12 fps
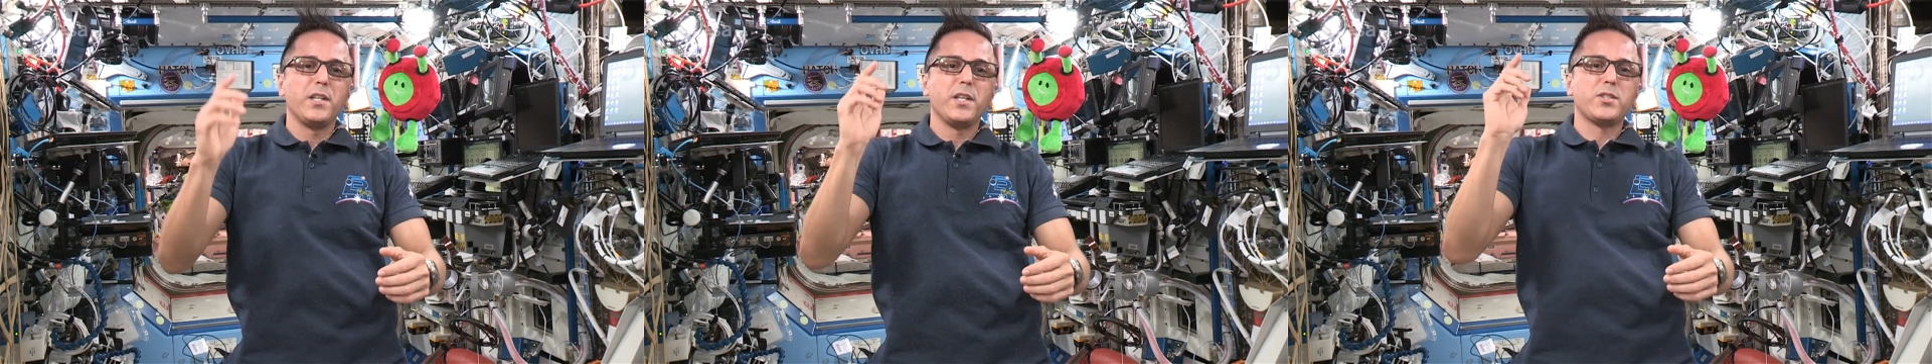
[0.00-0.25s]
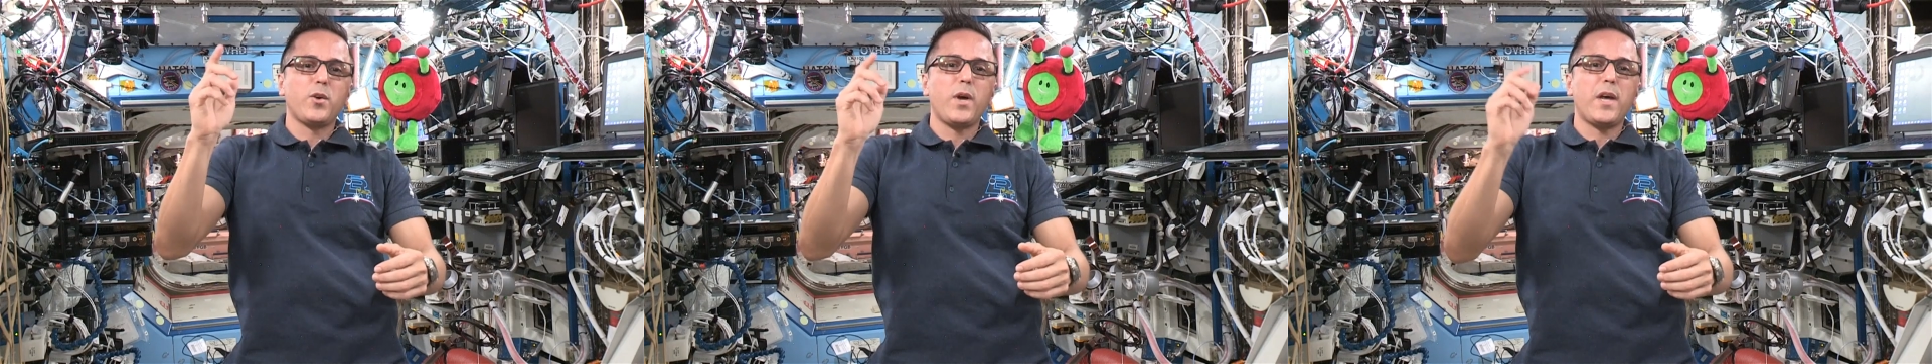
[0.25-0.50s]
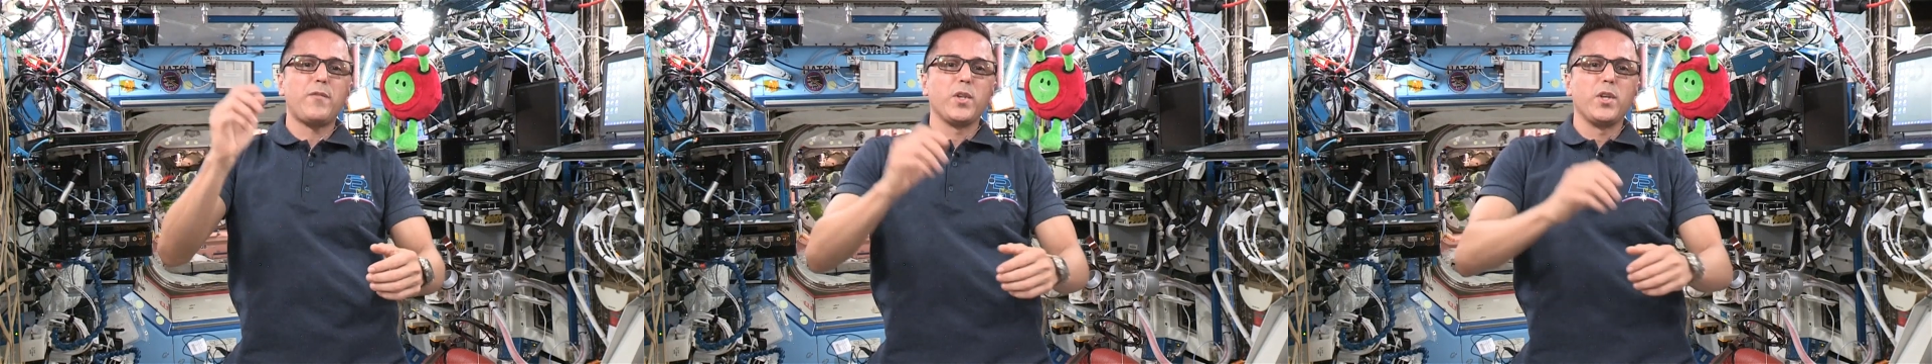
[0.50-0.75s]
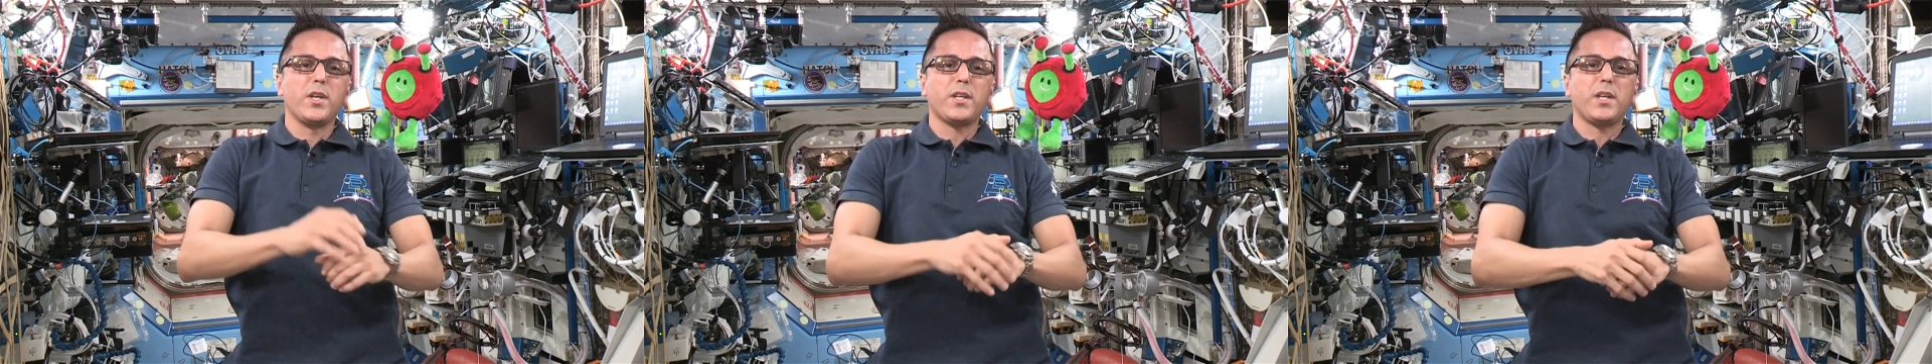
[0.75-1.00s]
let's go have a
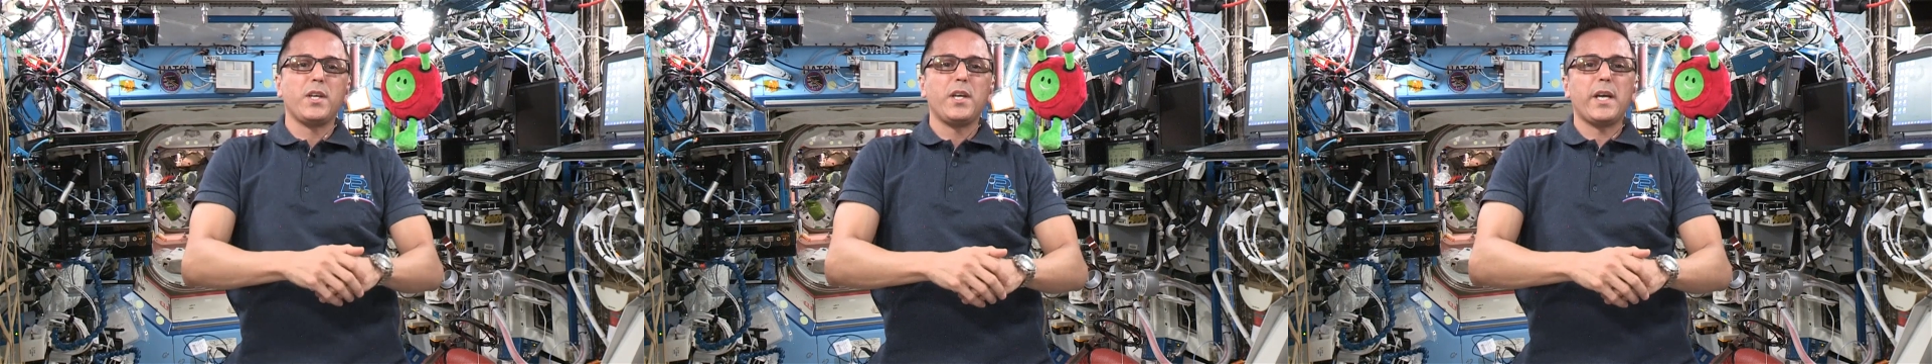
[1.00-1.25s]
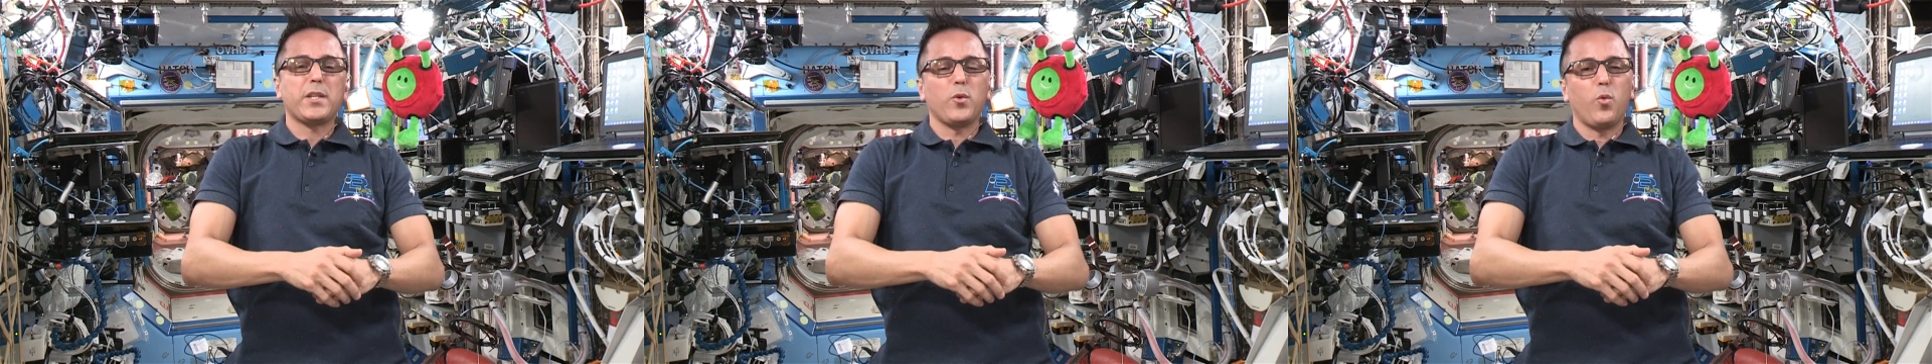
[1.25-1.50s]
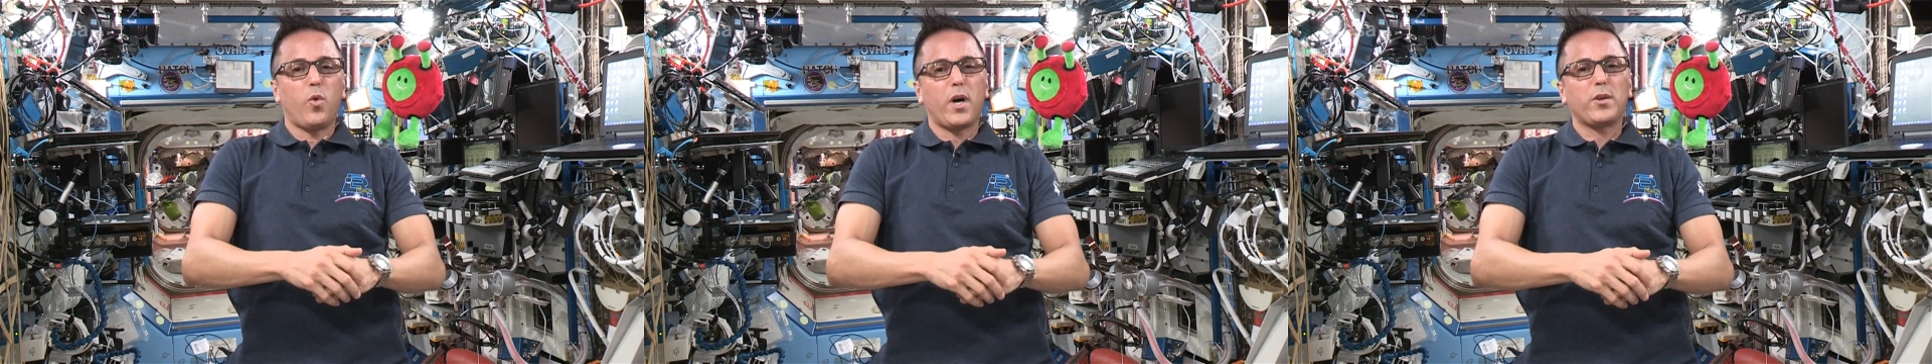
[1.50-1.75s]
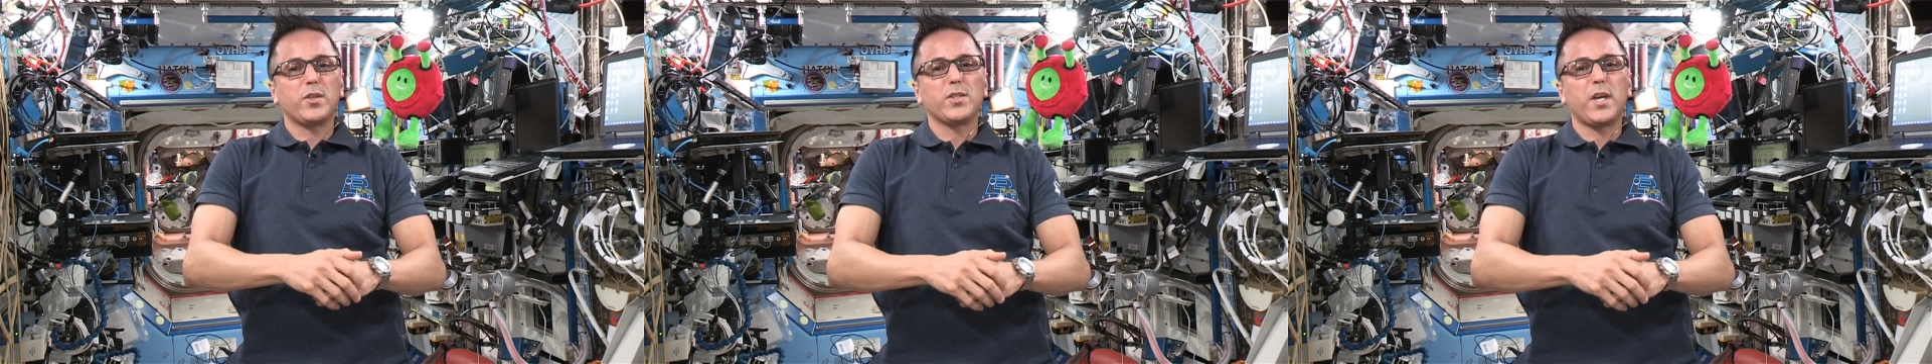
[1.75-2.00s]
look at the
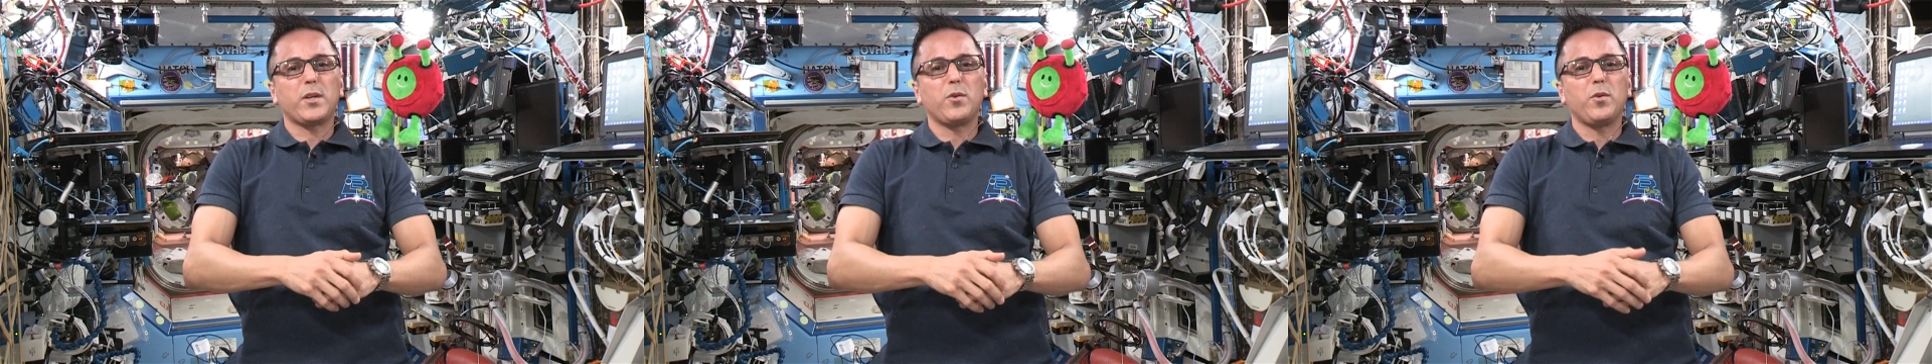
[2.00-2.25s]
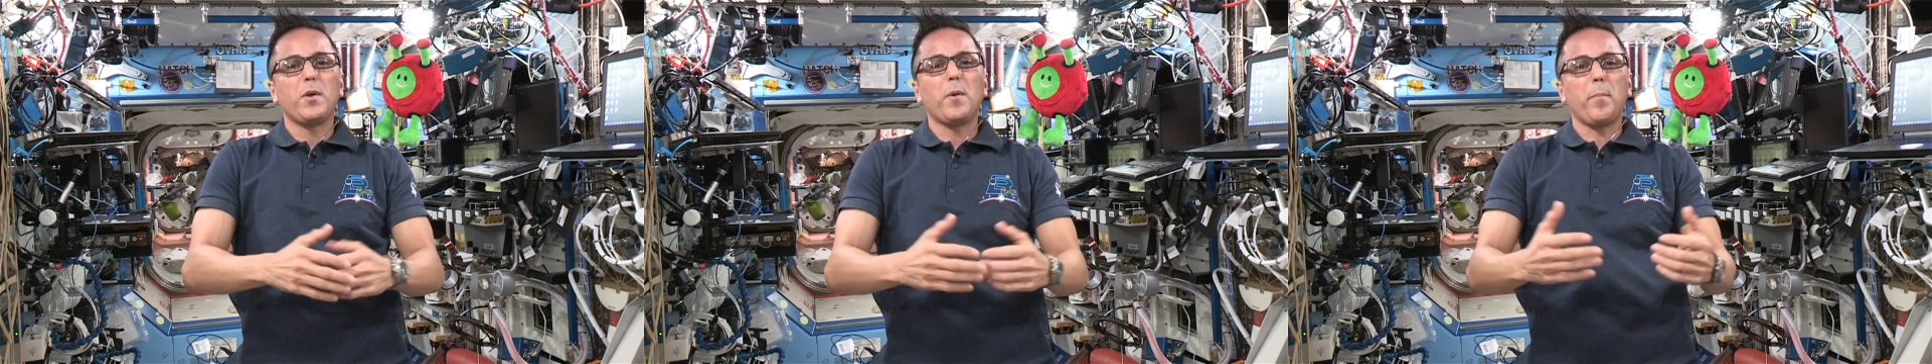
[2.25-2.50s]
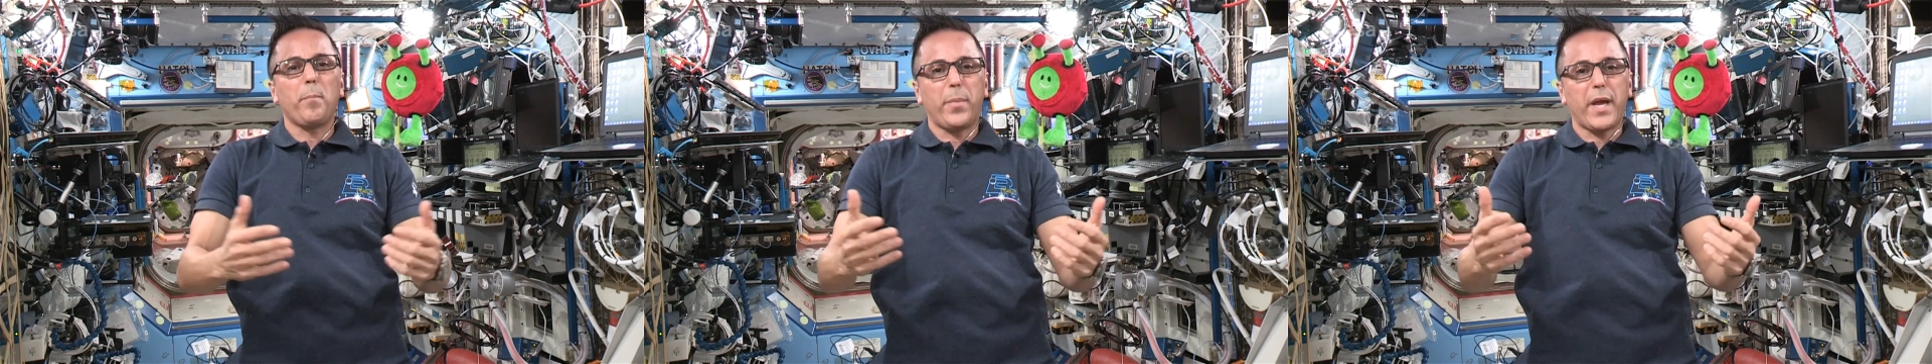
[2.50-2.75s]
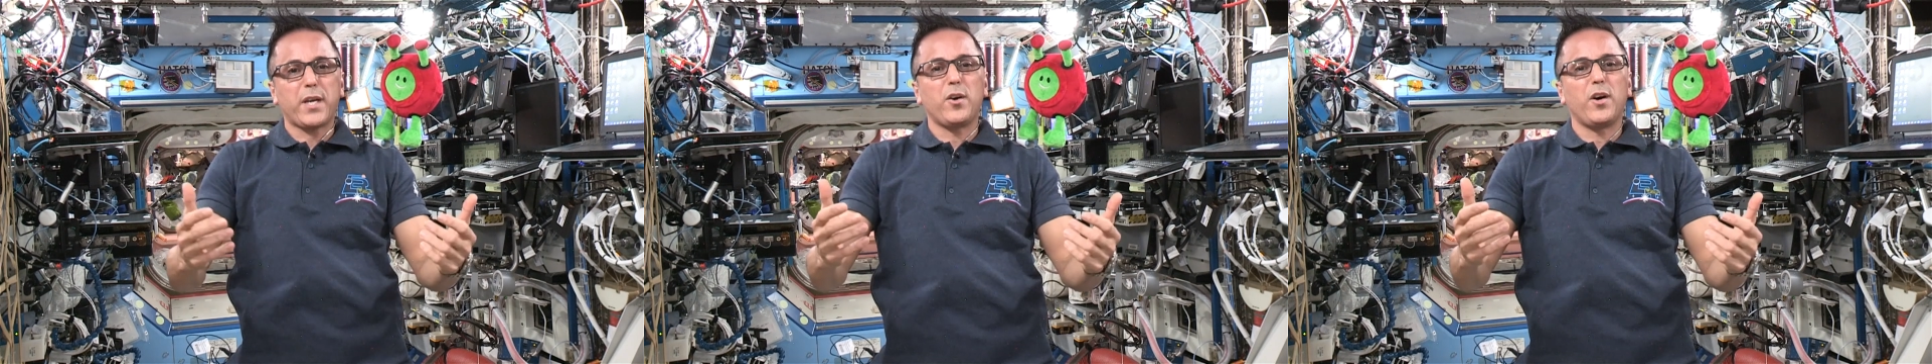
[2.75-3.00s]
water cycle
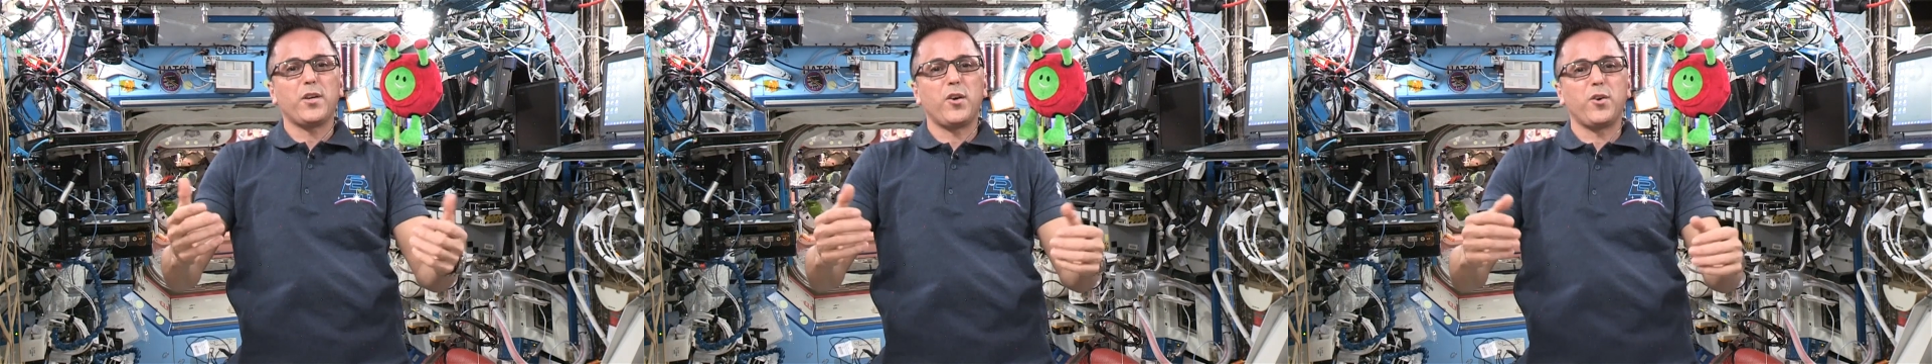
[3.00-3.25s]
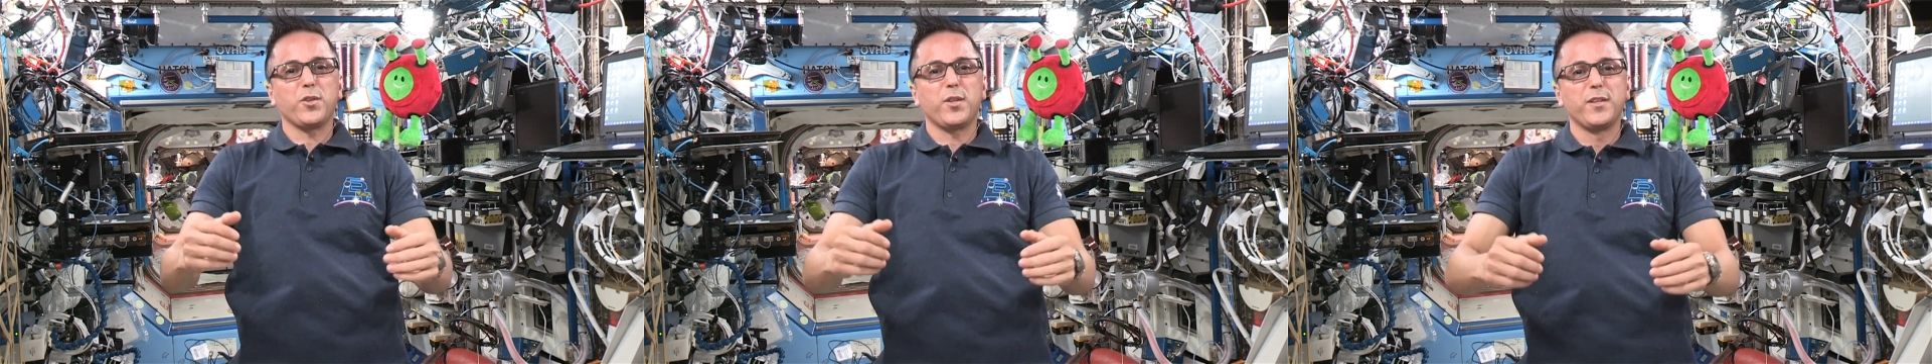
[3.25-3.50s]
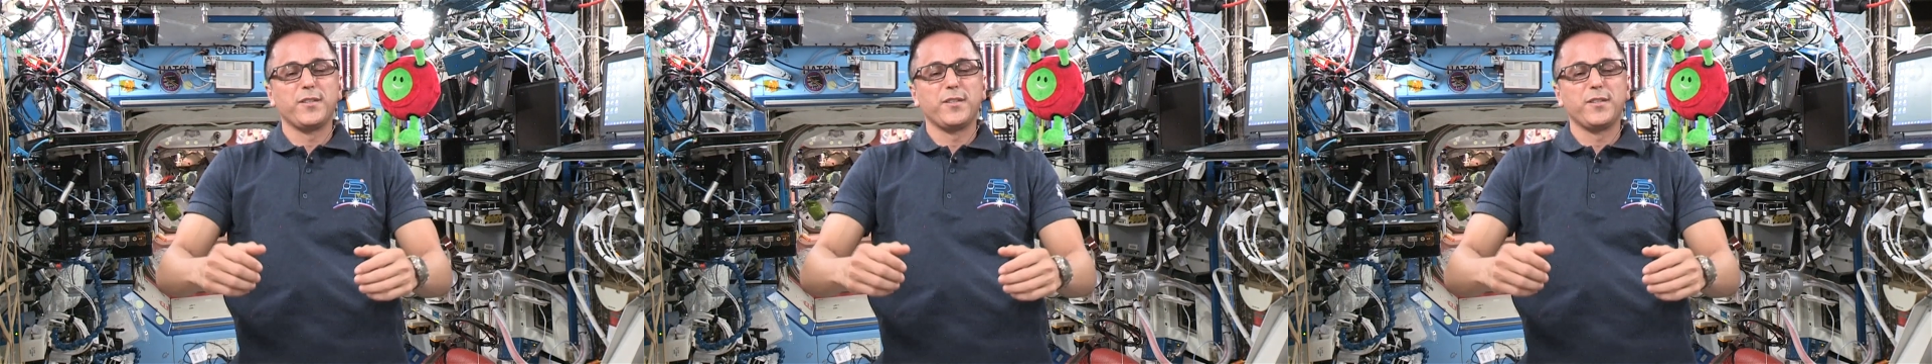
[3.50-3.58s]
back on Earth.